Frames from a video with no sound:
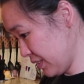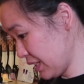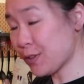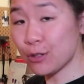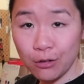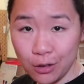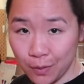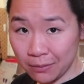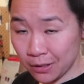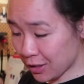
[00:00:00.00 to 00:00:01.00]
If you don't know
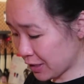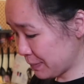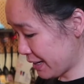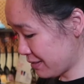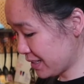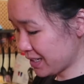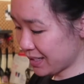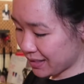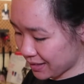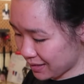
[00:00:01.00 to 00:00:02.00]
what I'm talking about,
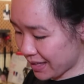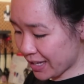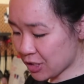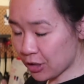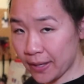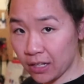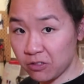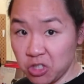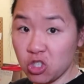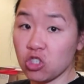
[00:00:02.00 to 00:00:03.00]
the eggs should have made a
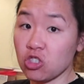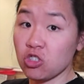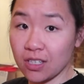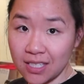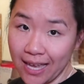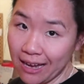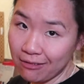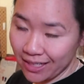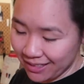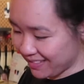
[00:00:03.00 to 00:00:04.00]
tss
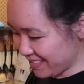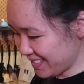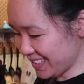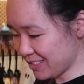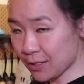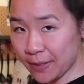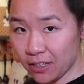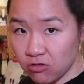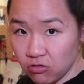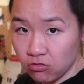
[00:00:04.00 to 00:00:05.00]
sound, and it just made a
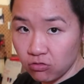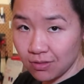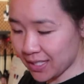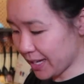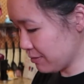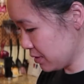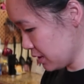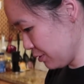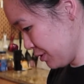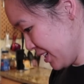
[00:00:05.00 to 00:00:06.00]
tss sound,
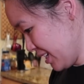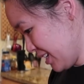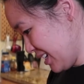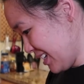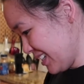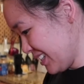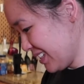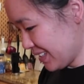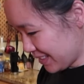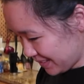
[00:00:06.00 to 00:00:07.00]
so
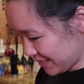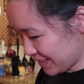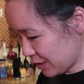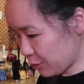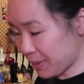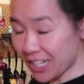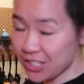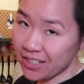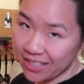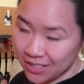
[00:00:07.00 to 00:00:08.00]
your pot
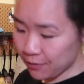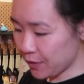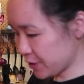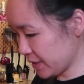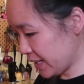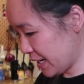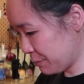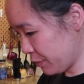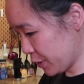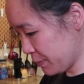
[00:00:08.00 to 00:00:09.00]
should get sufficiently hot before you